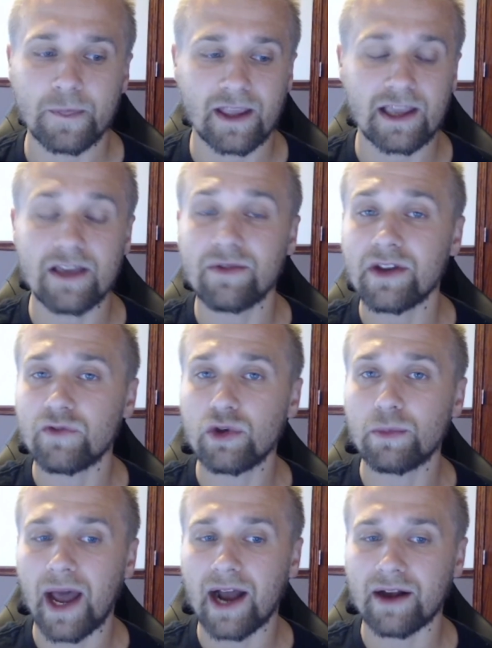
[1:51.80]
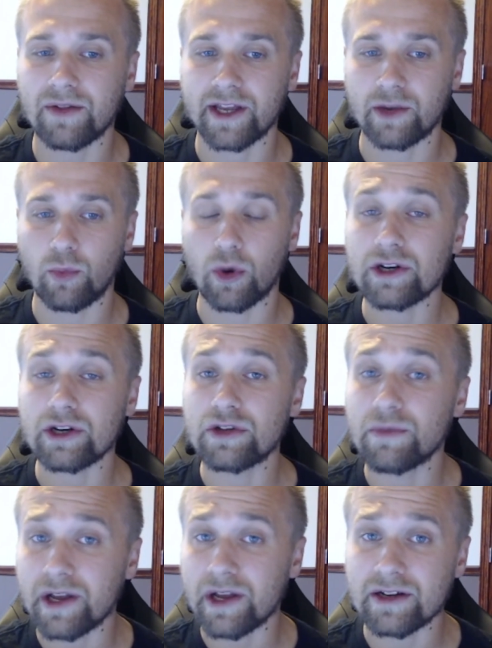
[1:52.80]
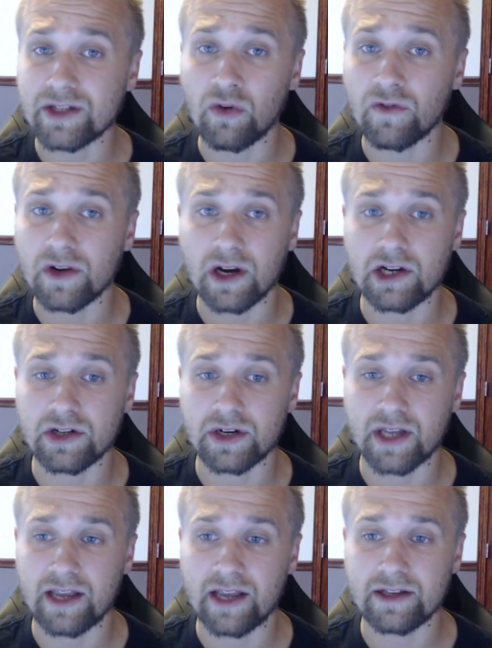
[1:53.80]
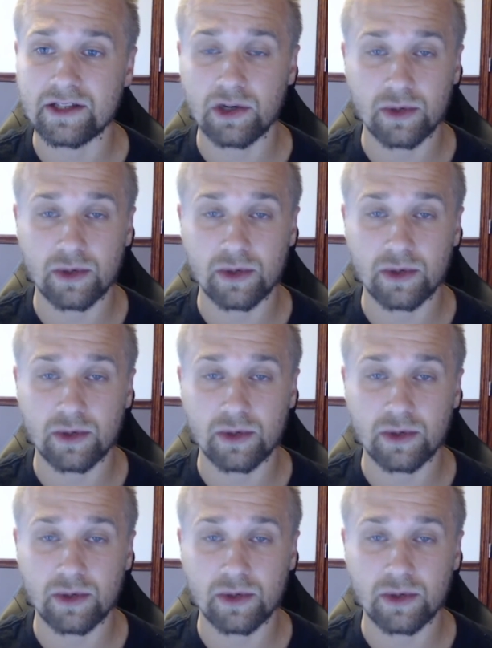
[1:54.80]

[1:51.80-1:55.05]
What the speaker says: Even if you pack like one or two players over 100k this year,